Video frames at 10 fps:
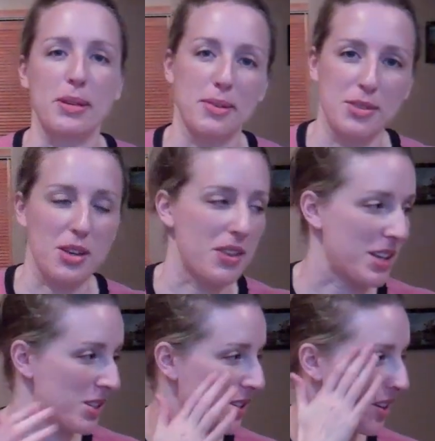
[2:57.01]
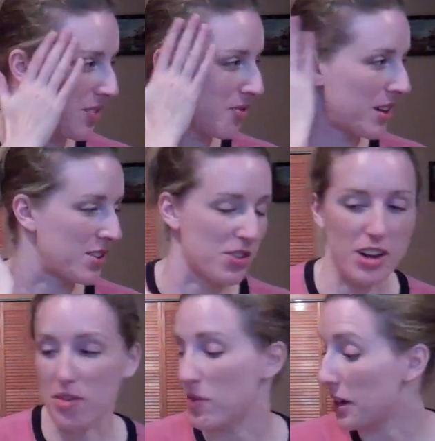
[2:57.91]
so that's fun to try
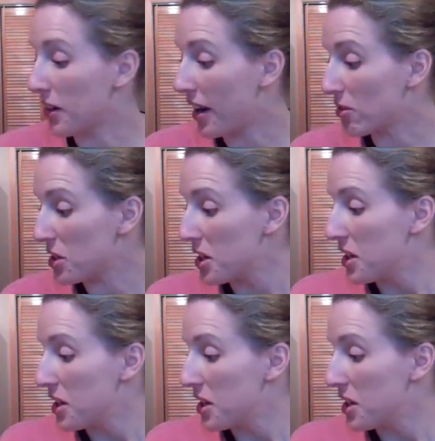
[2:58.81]
to figure out.